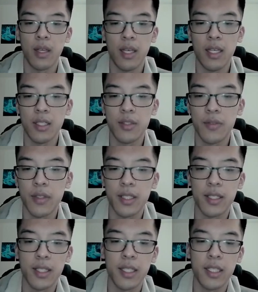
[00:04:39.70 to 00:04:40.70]
And for the
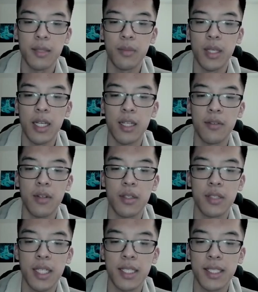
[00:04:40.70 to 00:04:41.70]
late game, we have
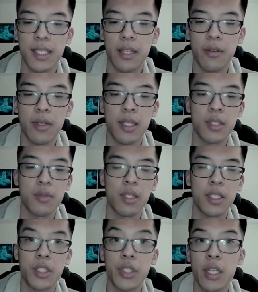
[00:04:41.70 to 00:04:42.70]
cards like Sithir as well
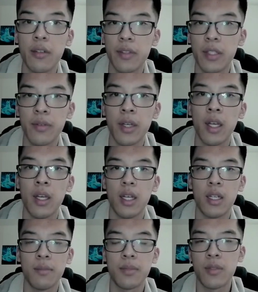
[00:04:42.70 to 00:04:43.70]
as Genevieve,
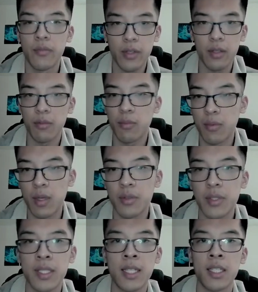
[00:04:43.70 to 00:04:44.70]
some very
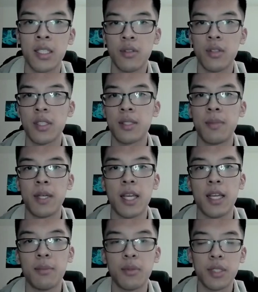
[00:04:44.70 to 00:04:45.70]
well-statted units being
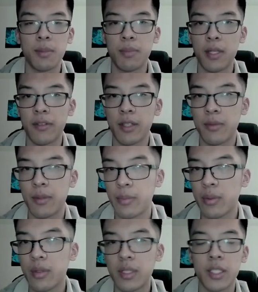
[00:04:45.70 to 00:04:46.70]
able to buff up your
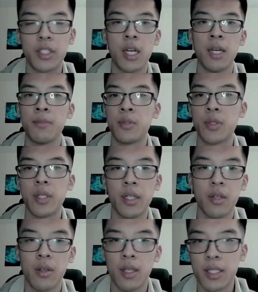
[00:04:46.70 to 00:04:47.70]
board, to up trade
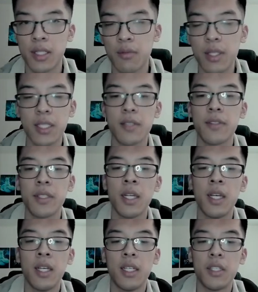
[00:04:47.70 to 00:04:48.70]
across the rest of it,
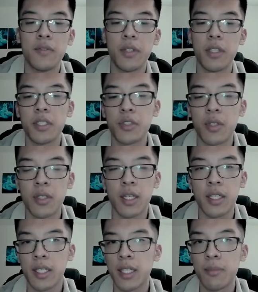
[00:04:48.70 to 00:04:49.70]
is very strong,
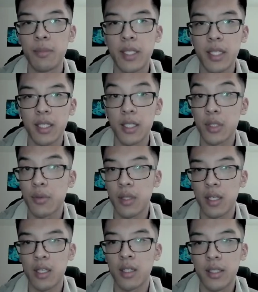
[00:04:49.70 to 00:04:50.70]
again, because we
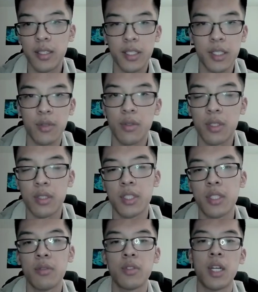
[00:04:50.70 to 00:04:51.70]
are in a
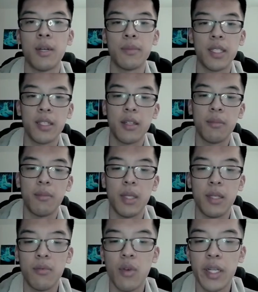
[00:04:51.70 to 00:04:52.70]
so dominated
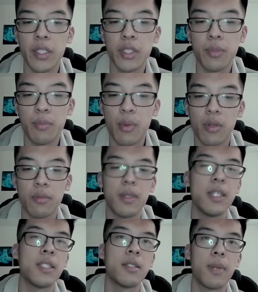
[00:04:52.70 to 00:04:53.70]
mid-range
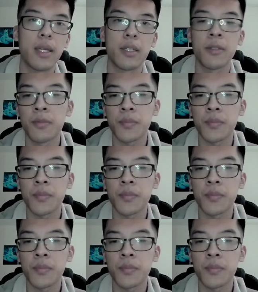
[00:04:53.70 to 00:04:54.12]
board-based meta.